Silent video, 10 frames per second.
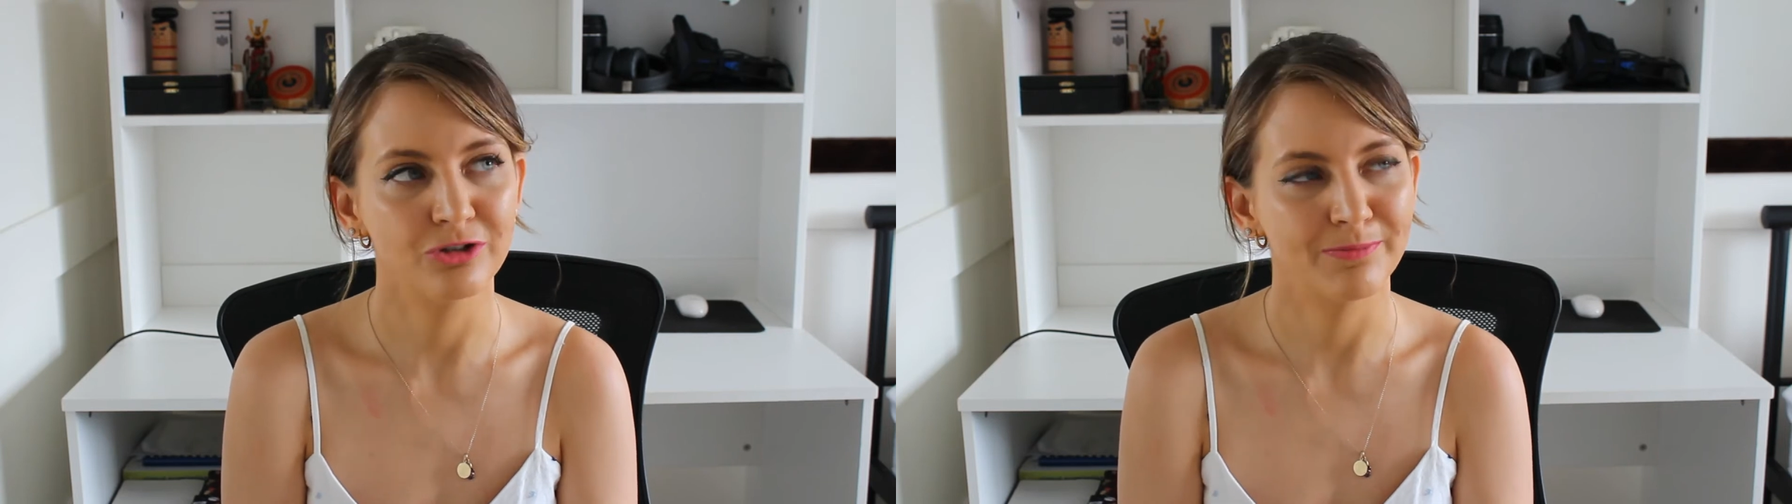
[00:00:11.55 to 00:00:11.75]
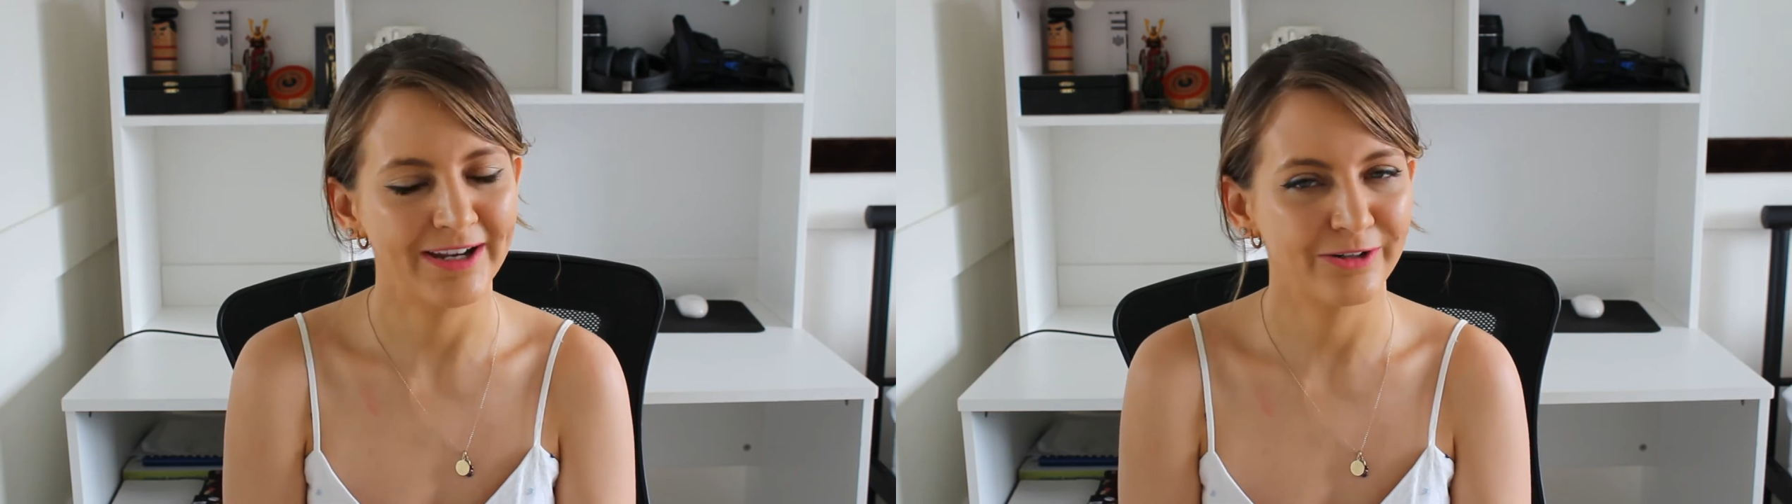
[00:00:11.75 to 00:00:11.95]

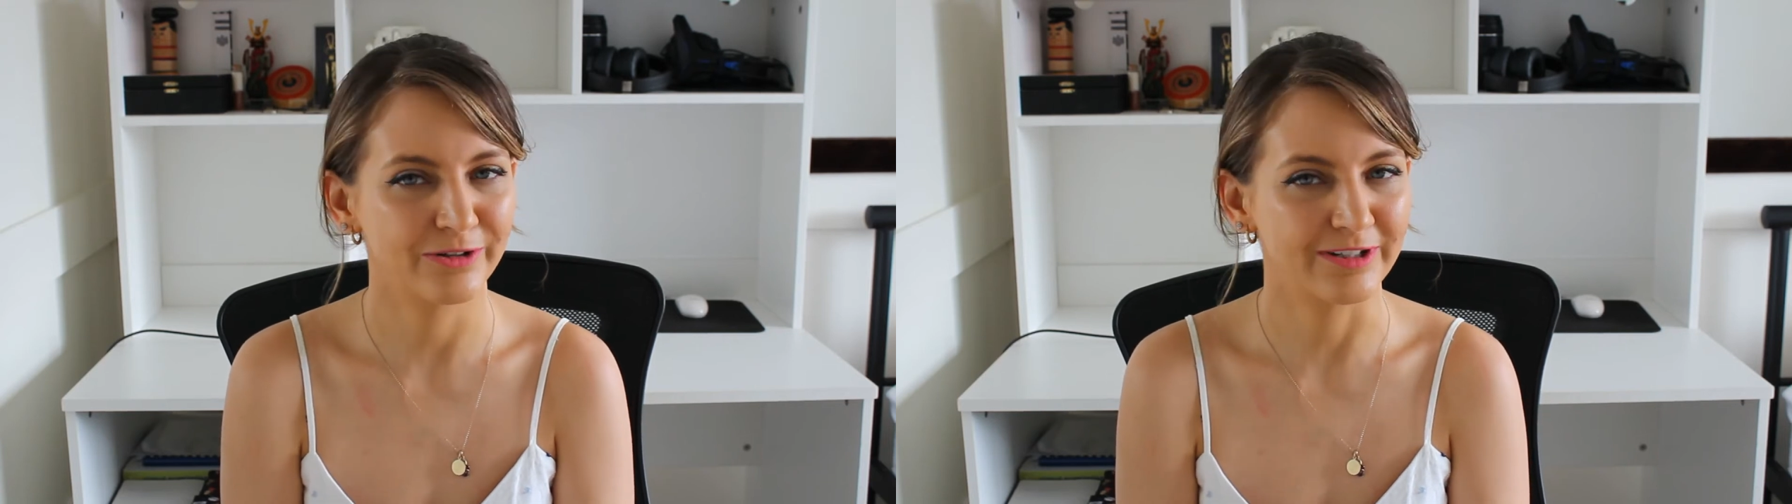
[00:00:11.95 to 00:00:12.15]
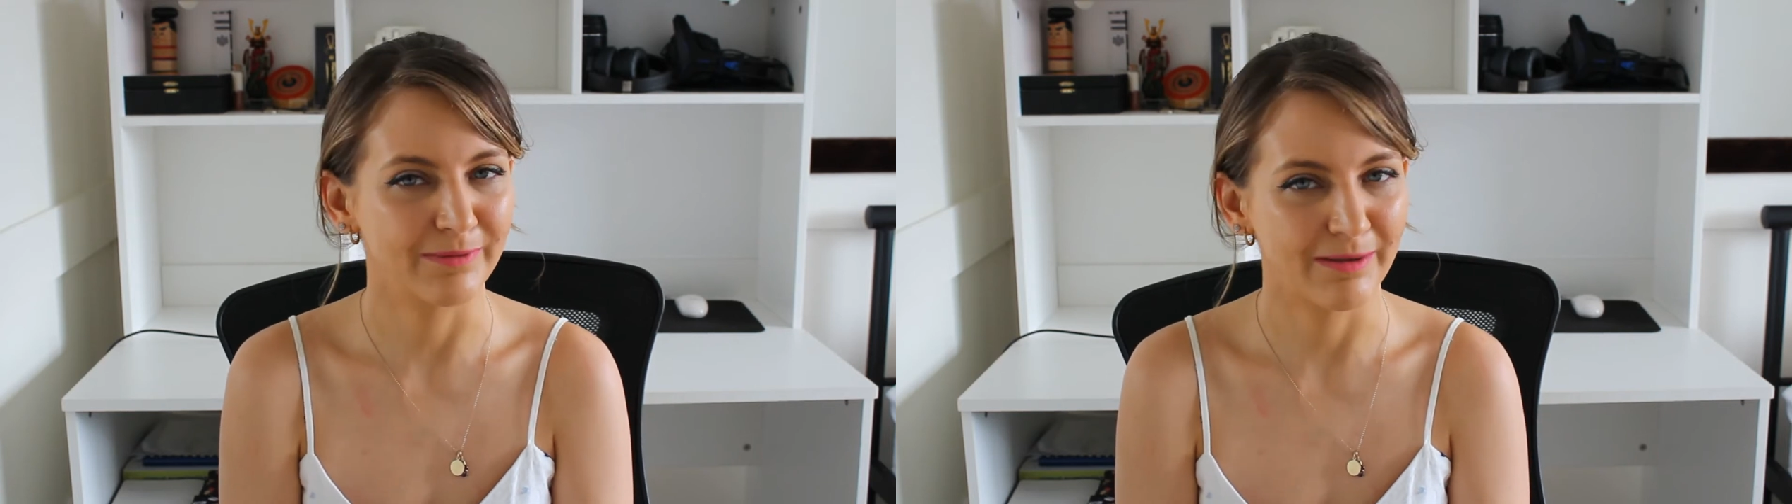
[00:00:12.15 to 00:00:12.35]
you may
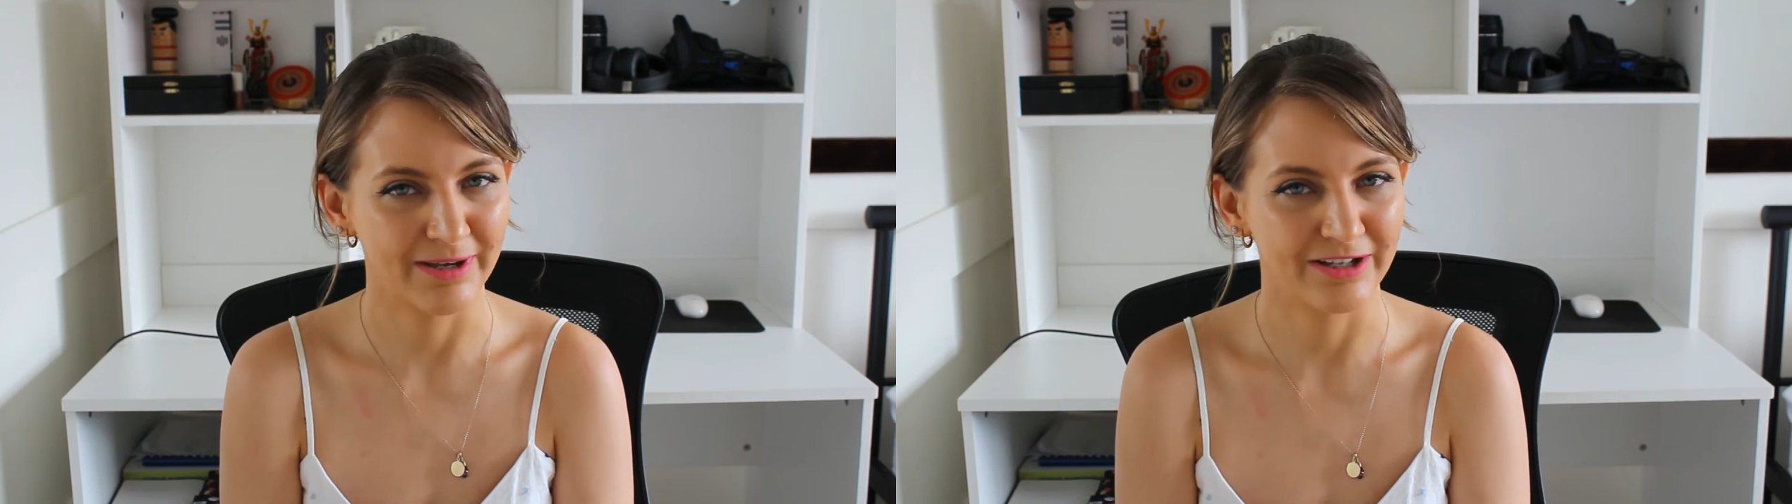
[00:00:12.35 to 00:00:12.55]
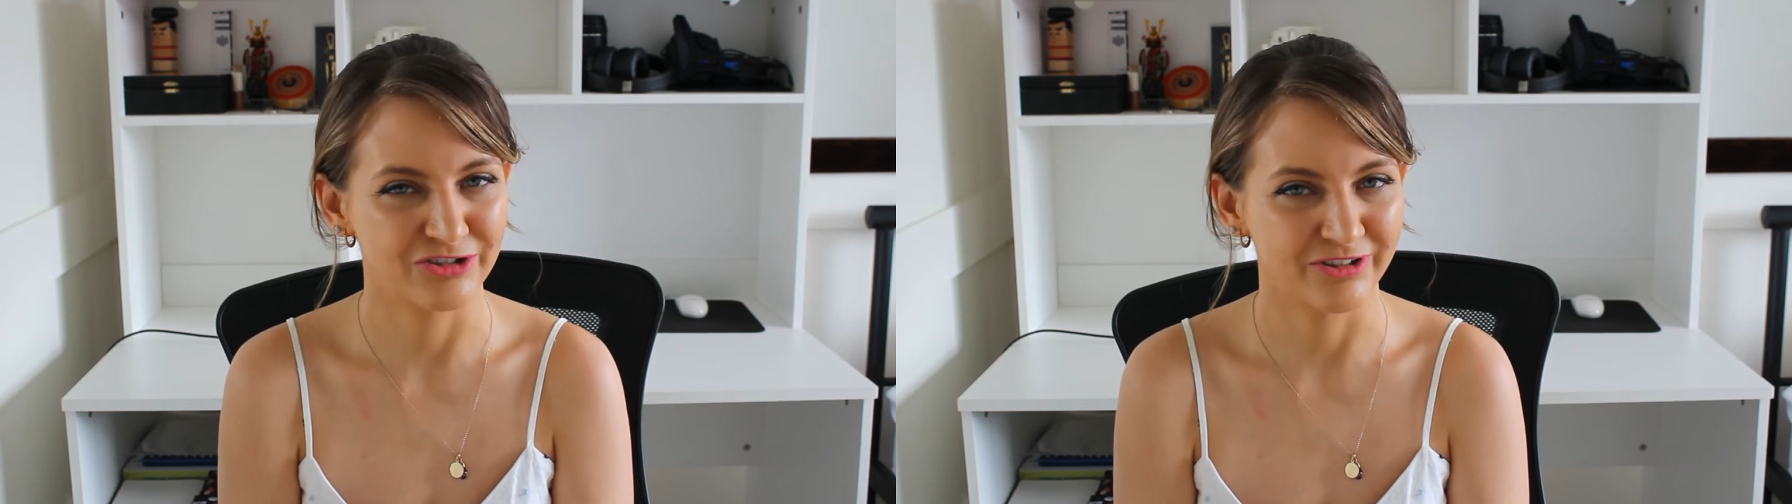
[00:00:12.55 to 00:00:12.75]
know that my
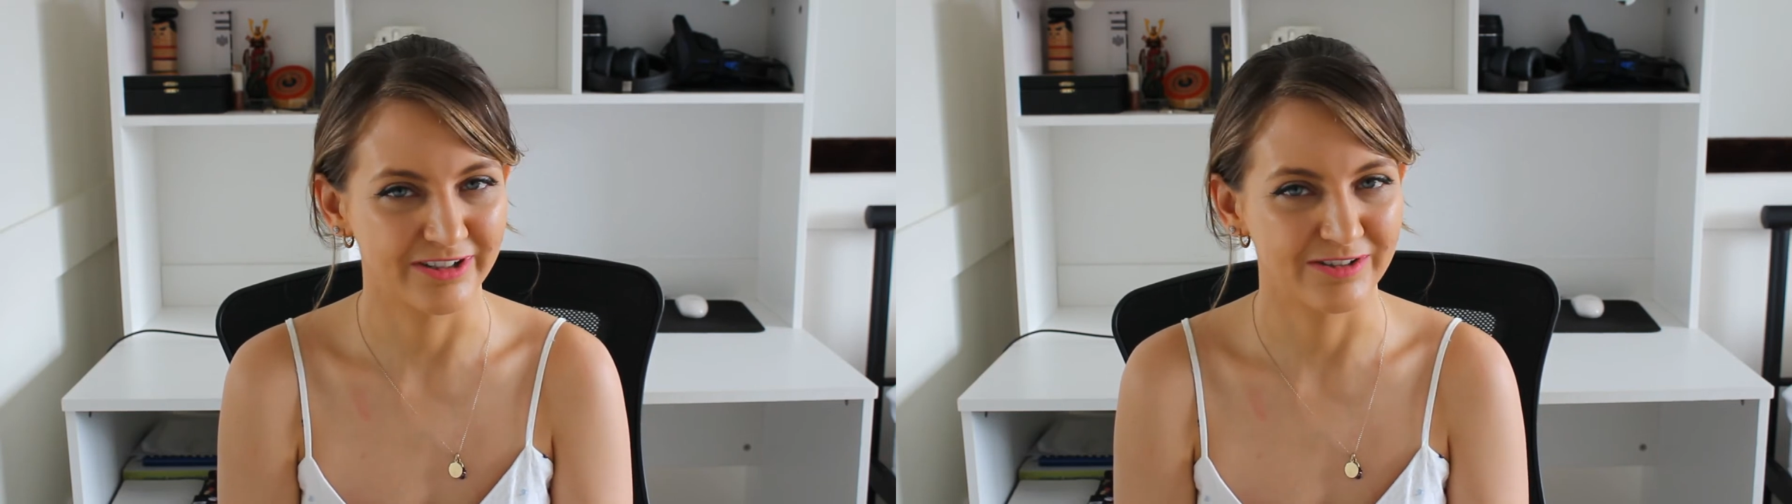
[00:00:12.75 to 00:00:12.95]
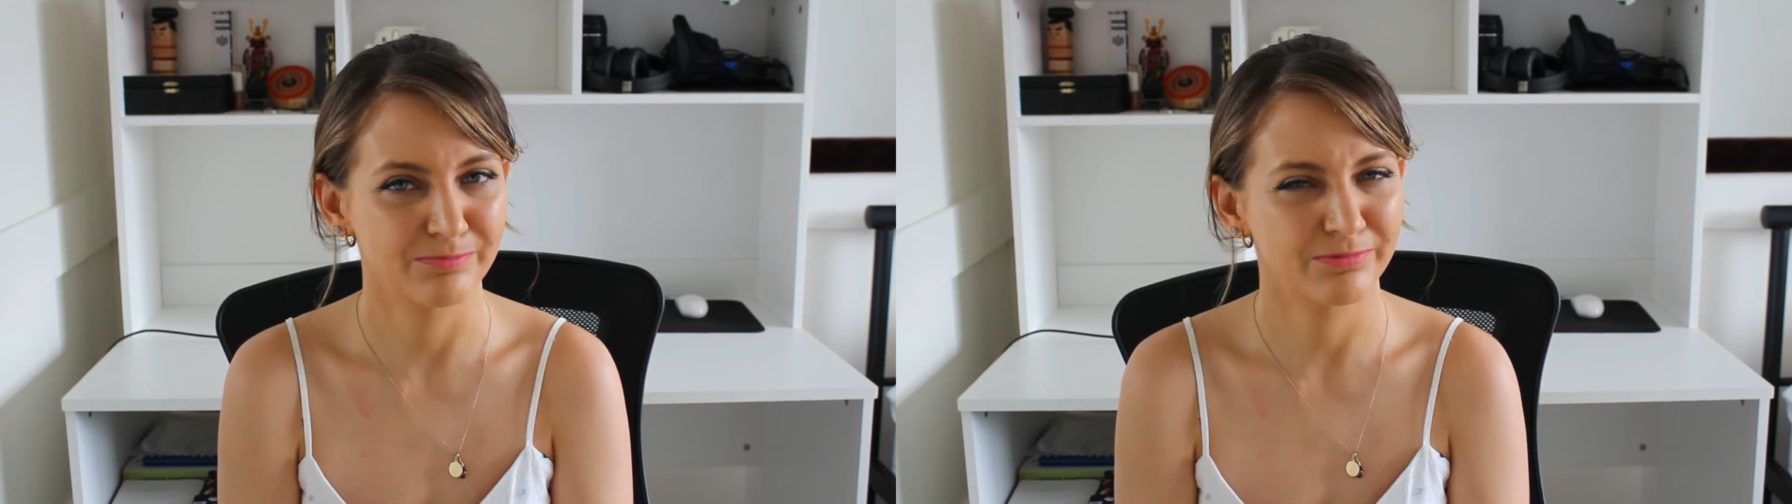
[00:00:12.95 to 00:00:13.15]
mantra
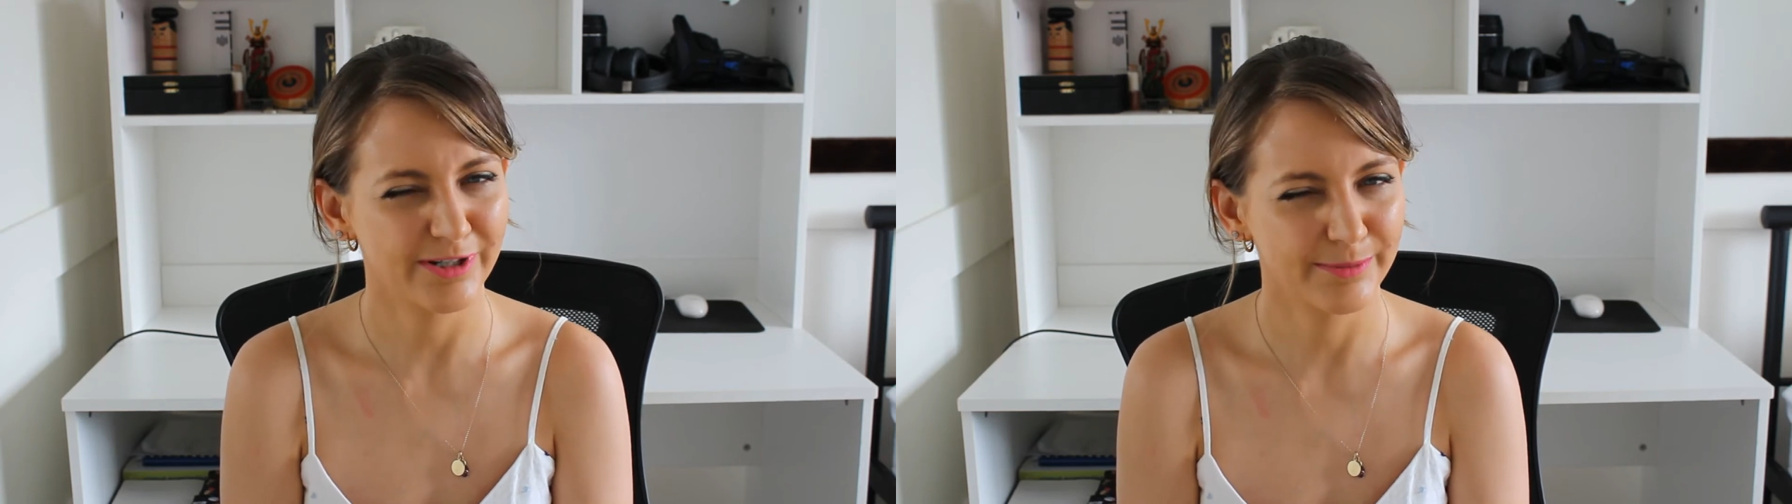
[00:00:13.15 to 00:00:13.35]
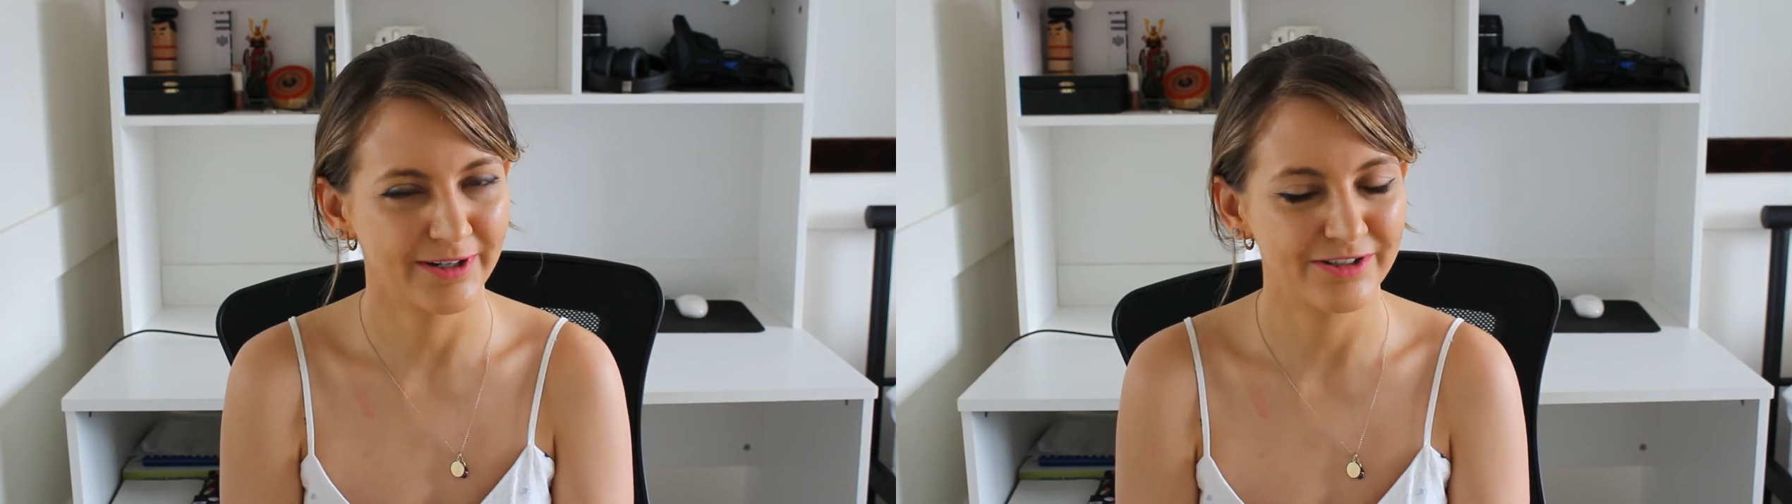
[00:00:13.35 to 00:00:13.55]
is
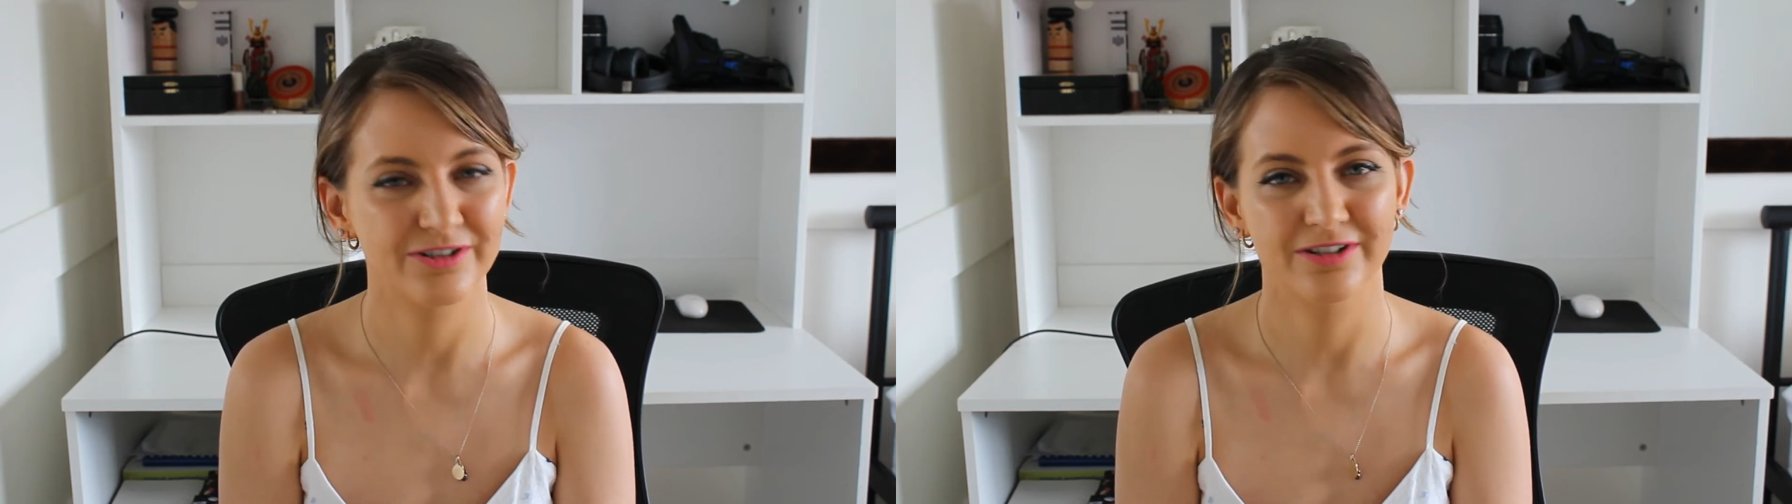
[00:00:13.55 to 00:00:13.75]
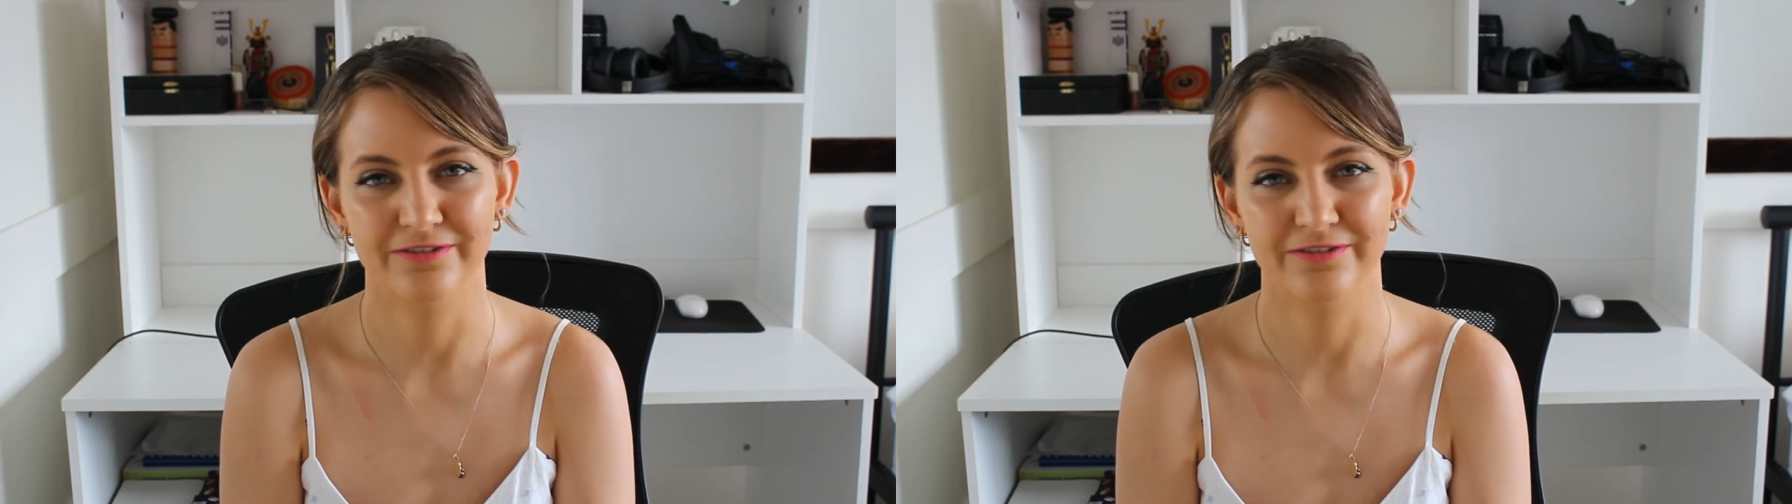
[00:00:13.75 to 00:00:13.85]
pretty much,